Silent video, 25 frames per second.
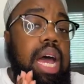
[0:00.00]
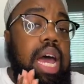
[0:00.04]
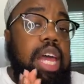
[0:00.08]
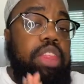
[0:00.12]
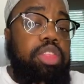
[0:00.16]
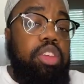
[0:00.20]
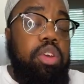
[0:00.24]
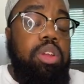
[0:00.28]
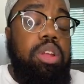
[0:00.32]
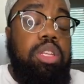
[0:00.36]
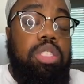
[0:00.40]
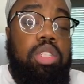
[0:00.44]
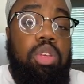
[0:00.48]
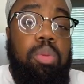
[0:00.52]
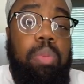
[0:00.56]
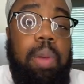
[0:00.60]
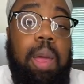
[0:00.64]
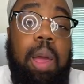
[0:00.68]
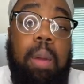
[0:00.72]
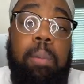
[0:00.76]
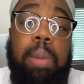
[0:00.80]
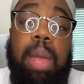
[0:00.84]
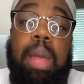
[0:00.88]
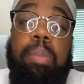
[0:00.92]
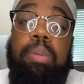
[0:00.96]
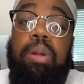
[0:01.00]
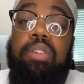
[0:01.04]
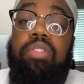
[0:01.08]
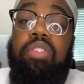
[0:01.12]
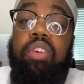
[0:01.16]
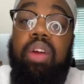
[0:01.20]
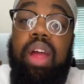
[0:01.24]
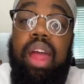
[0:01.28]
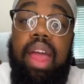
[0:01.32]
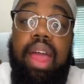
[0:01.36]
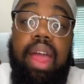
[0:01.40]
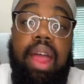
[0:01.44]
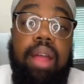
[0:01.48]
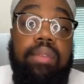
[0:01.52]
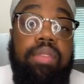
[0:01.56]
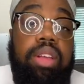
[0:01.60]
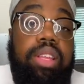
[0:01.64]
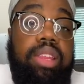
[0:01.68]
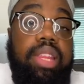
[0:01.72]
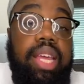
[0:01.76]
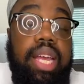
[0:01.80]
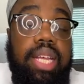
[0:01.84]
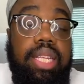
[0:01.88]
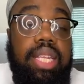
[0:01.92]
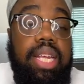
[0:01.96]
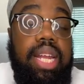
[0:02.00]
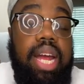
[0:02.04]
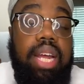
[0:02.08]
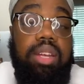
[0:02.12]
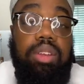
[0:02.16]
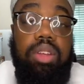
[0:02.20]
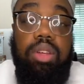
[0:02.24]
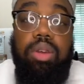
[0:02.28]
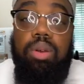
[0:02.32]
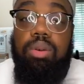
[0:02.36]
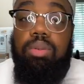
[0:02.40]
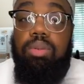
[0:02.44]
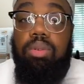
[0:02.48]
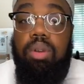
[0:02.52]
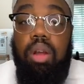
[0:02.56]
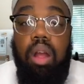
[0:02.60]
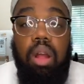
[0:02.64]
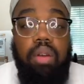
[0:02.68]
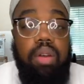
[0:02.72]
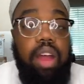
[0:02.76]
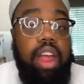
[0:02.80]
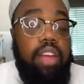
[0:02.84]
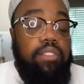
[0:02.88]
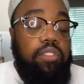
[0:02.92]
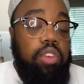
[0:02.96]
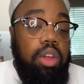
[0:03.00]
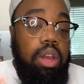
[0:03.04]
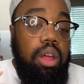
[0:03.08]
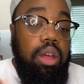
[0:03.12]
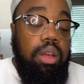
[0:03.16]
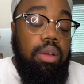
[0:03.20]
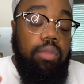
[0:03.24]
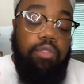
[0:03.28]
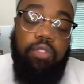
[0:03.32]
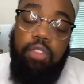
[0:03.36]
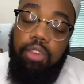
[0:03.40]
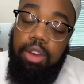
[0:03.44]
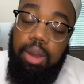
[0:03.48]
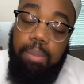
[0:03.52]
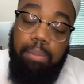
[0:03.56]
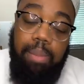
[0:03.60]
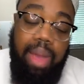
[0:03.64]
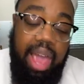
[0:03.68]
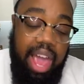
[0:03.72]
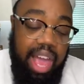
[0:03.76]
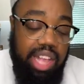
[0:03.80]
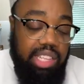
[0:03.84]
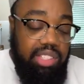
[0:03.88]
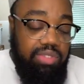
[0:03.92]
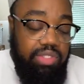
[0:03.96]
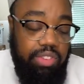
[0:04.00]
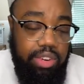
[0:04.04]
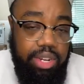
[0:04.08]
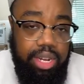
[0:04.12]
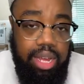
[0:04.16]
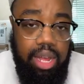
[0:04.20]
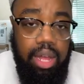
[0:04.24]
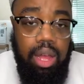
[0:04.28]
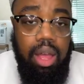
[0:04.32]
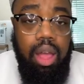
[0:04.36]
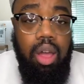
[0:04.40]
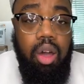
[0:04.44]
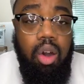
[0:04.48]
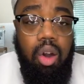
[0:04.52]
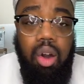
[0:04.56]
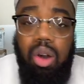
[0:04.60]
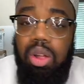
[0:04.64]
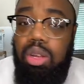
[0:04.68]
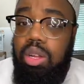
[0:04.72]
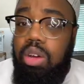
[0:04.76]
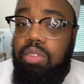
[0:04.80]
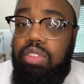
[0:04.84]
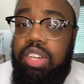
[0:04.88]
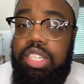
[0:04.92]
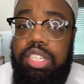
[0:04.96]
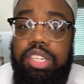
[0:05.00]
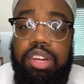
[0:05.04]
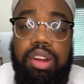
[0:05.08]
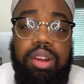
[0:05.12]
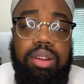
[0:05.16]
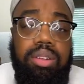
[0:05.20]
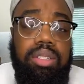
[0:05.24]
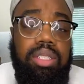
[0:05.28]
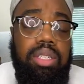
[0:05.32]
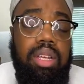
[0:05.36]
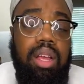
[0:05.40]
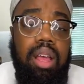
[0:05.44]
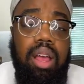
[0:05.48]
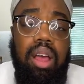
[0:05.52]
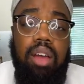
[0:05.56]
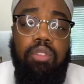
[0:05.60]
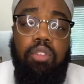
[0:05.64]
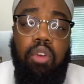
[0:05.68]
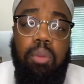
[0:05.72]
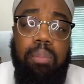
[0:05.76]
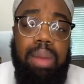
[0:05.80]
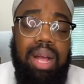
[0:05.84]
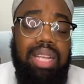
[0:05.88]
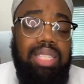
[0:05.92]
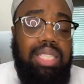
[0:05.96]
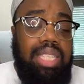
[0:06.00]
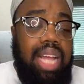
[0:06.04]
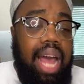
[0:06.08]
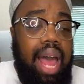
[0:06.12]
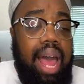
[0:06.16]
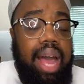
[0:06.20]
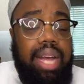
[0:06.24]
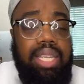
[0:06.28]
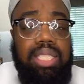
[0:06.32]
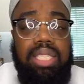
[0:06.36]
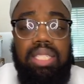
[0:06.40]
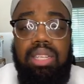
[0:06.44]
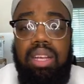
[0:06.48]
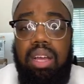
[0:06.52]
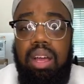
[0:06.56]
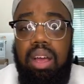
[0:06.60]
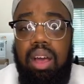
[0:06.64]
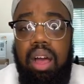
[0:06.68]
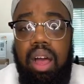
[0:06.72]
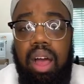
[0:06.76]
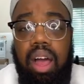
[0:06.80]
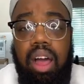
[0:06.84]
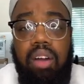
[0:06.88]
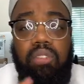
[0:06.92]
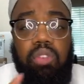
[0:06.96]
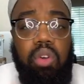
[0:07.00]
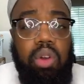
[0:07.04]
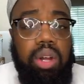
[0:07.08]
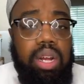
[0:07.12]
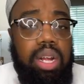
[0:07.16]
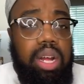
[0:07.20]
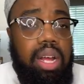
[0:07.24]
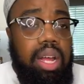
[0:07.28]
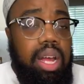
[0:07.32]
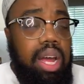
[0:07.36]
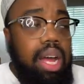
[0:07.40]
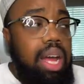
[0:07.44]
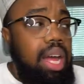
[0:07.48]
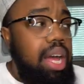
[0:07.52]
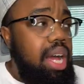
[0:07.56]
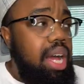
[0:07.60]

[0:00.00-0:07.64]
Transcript: uh, 32 pound paper for everything that I do. All right. For the, for the mats, for the all over shirts, for my socks, uh, for the,